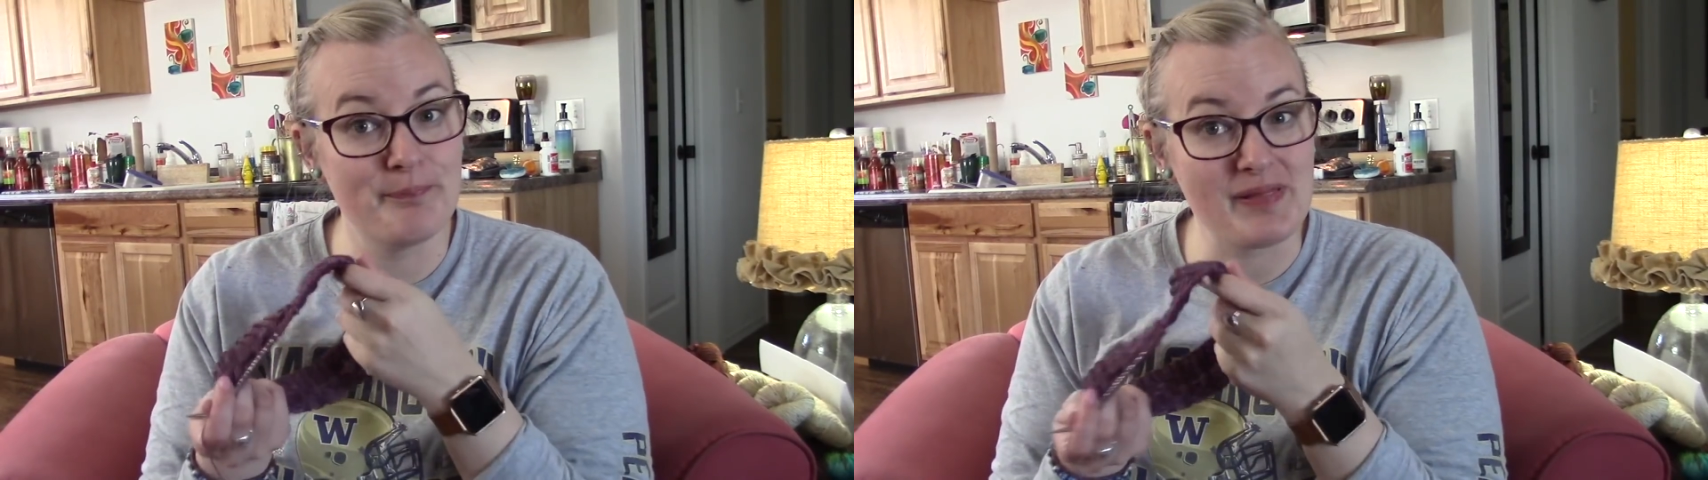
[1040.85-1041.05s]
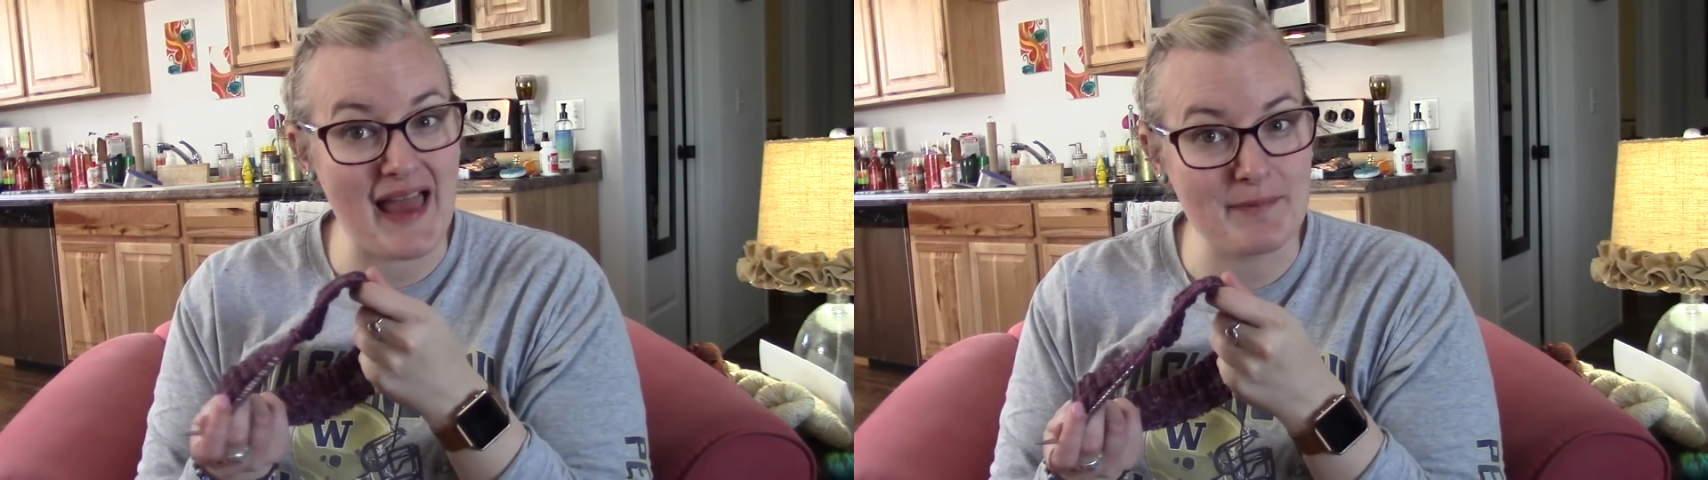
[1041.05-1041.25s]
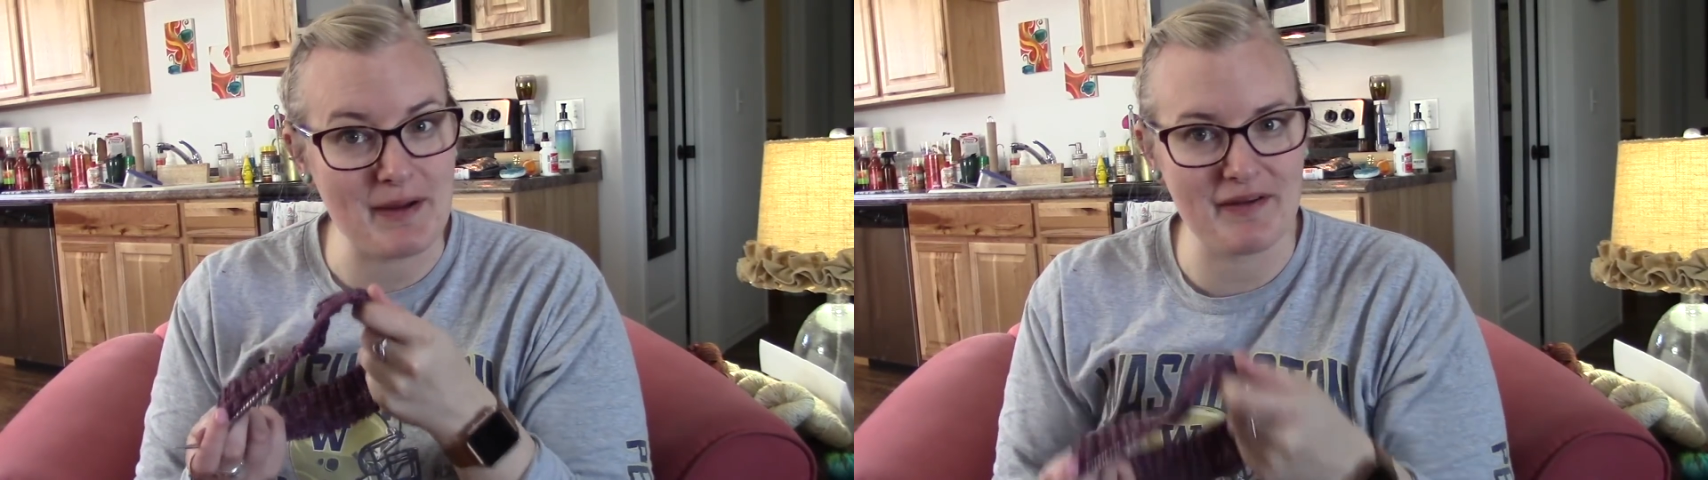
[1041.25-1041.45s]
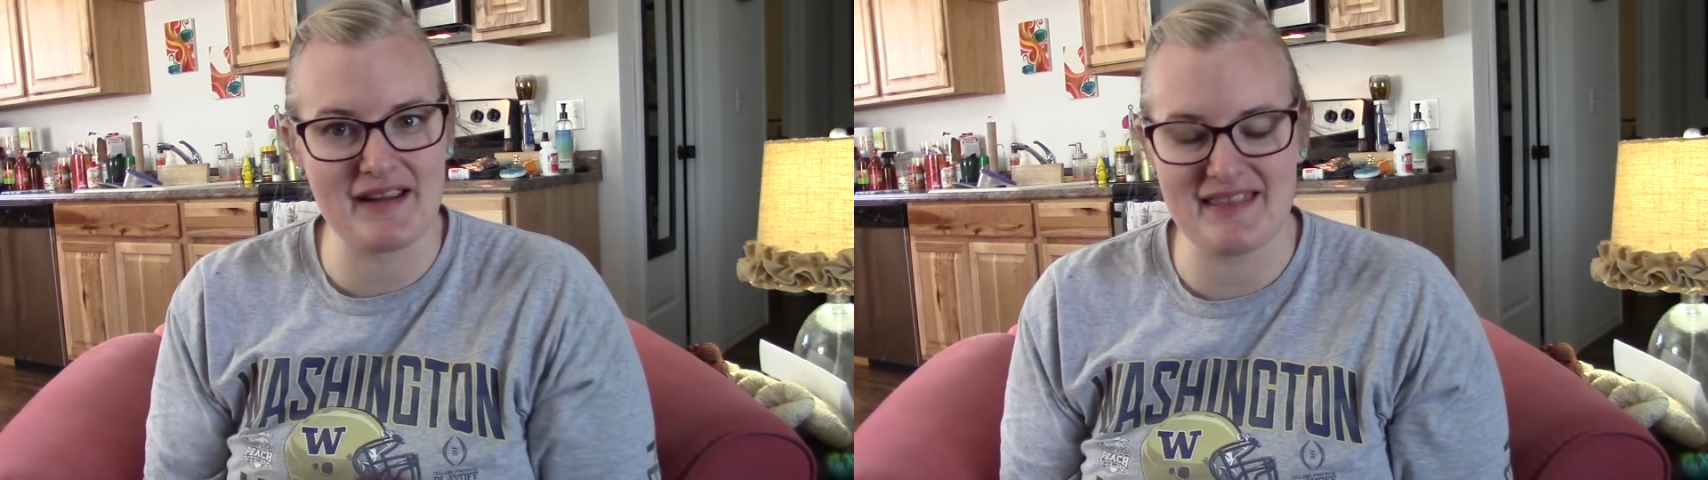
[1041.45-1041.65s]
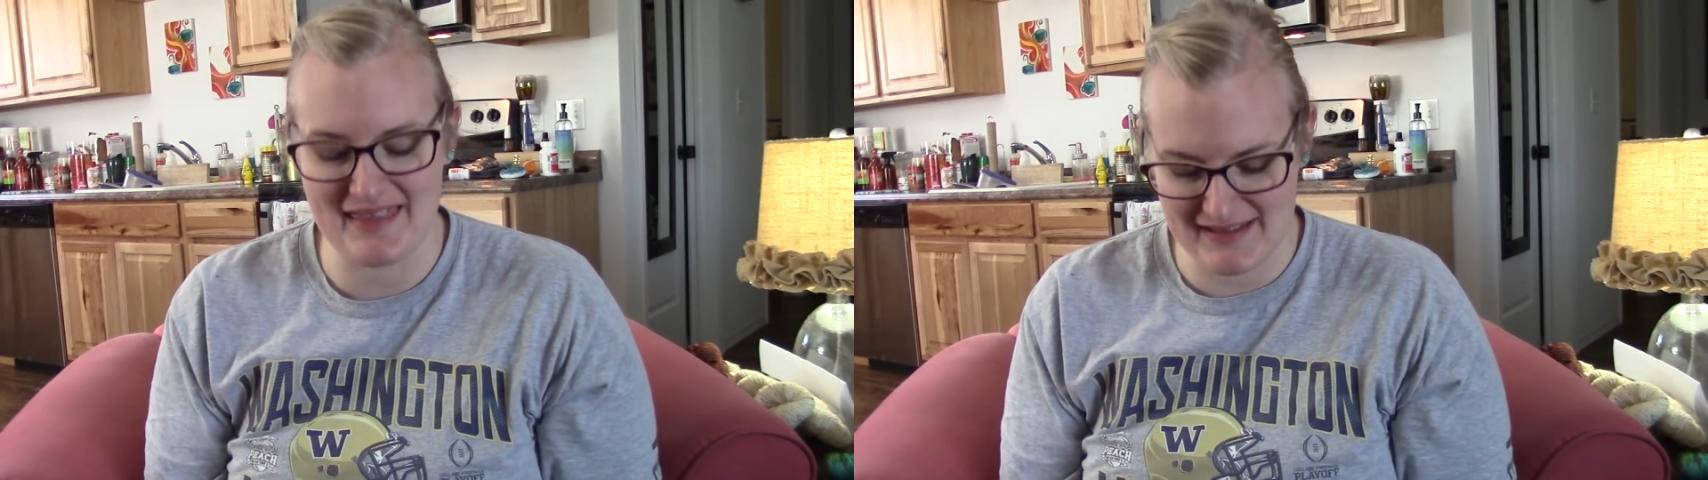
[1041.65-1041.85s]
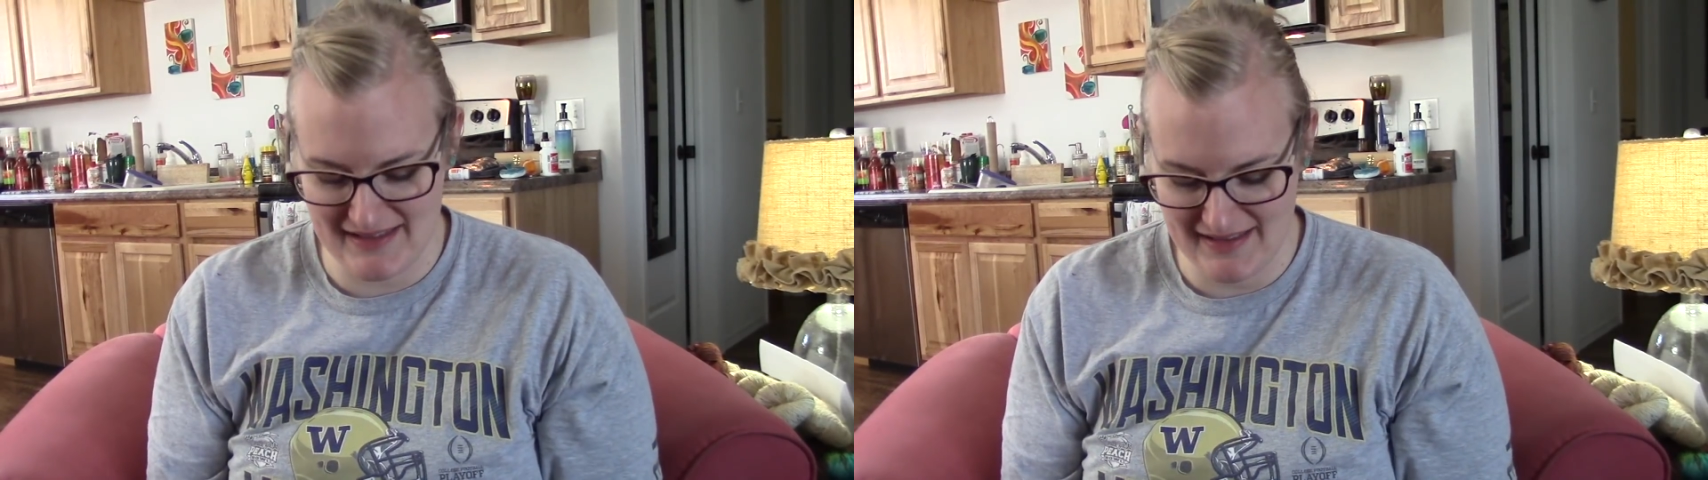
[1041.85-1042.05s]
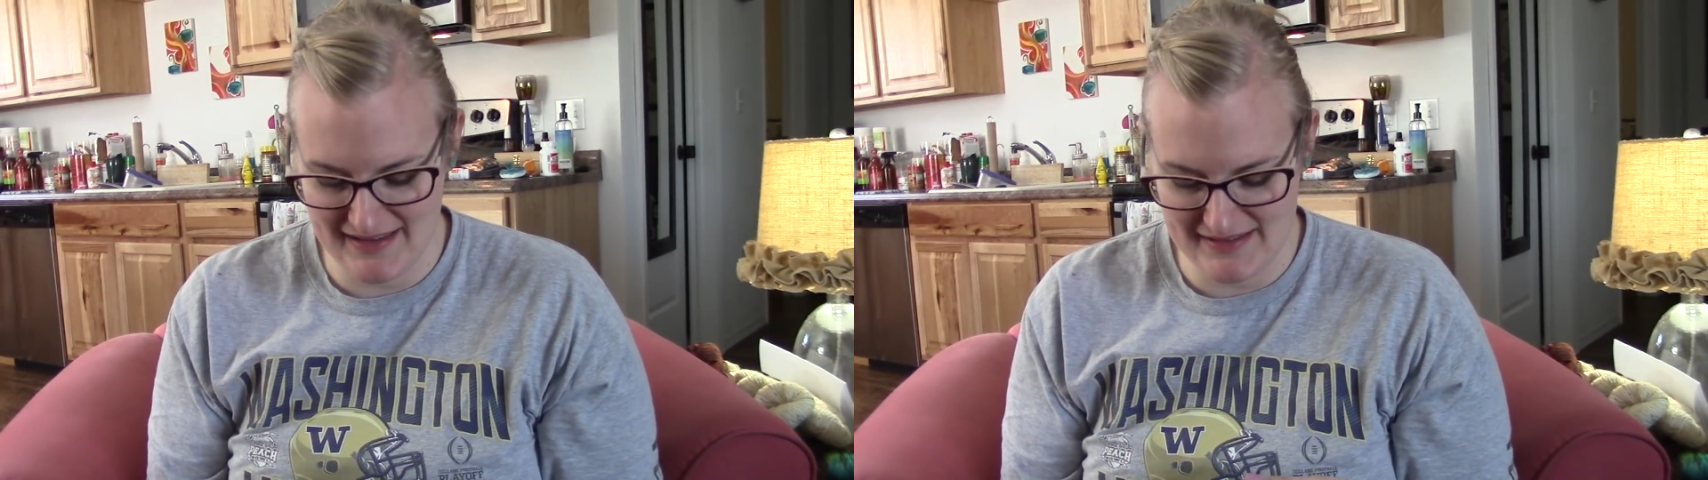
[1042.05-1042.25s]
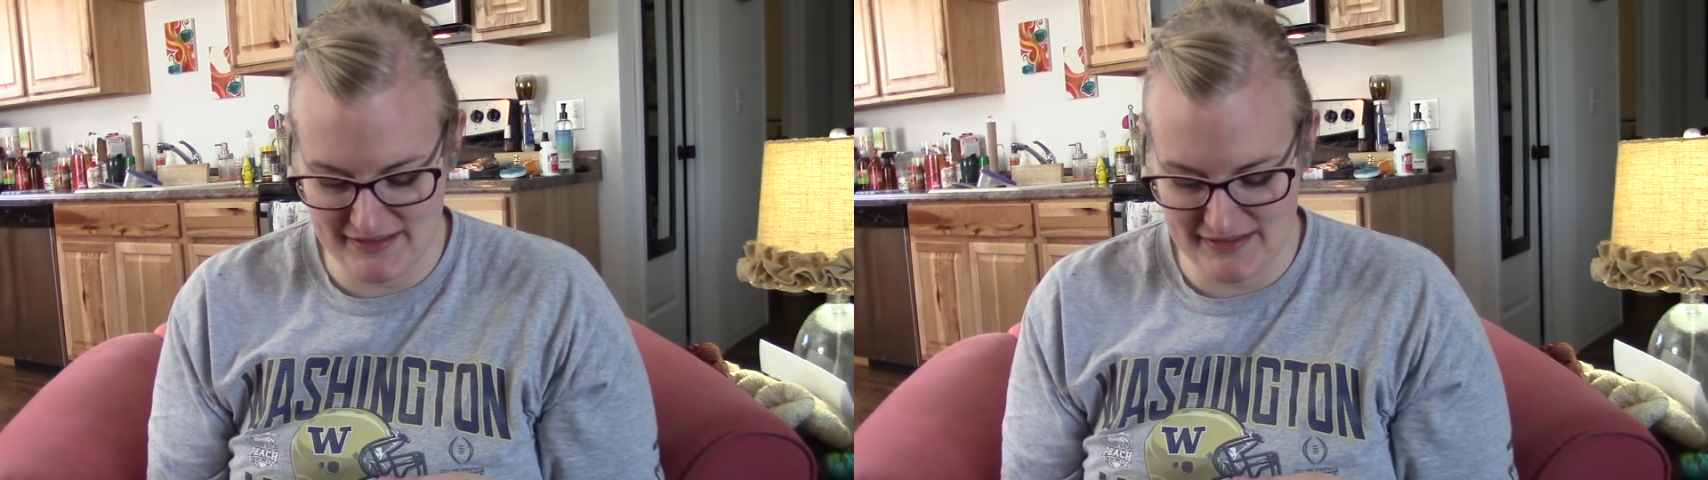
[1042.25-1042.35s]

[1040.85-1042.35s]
blackberry, things like this.